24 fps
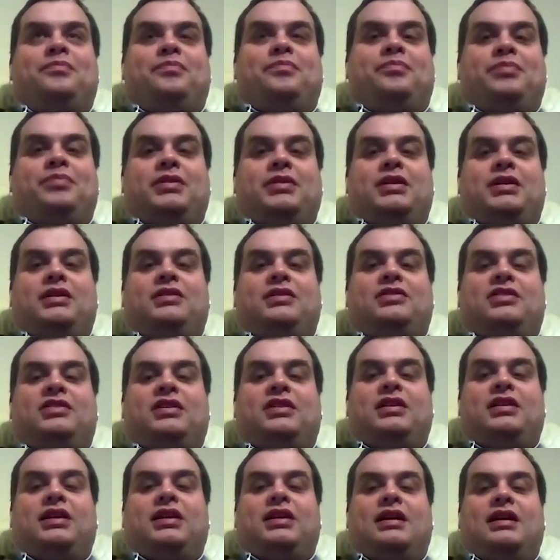but
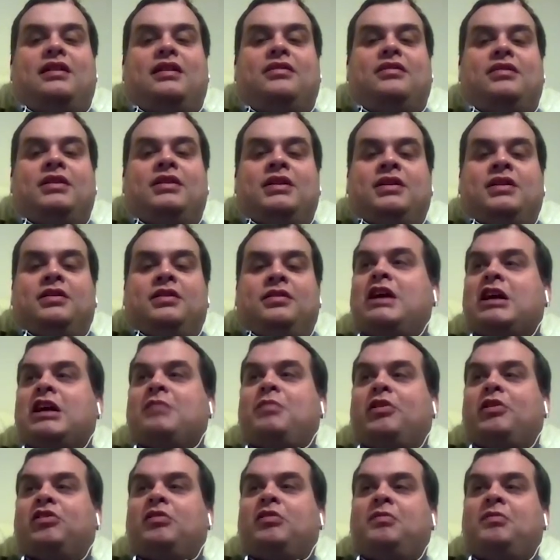yeah, yes,
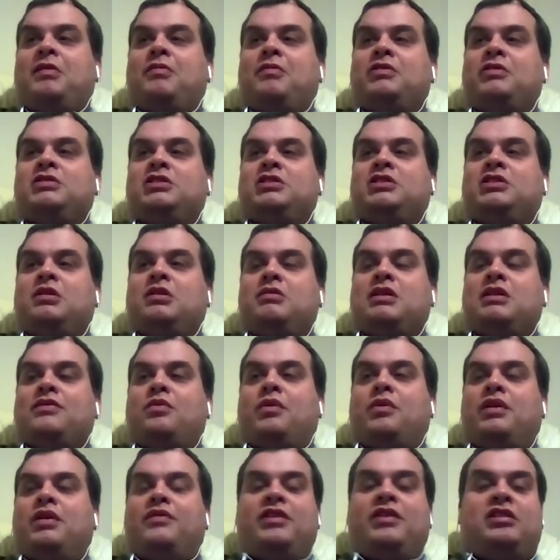possibly we should do another
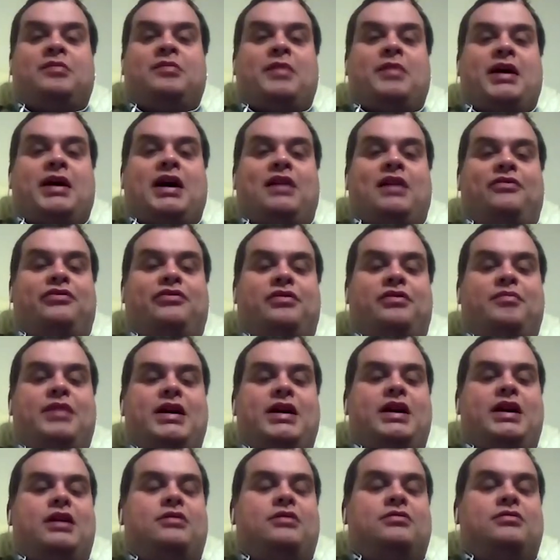one of these about Alfa
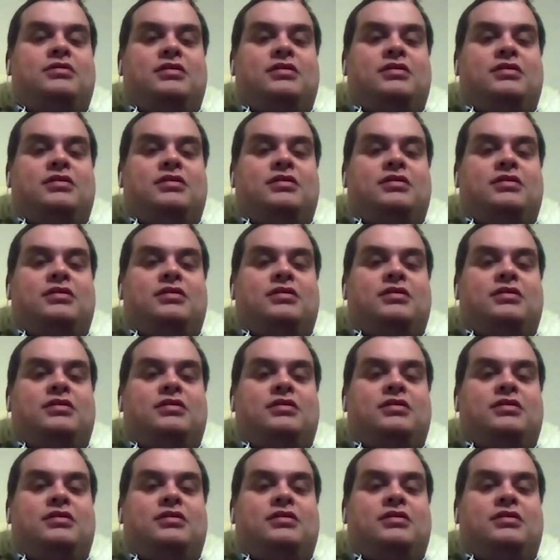Romeo.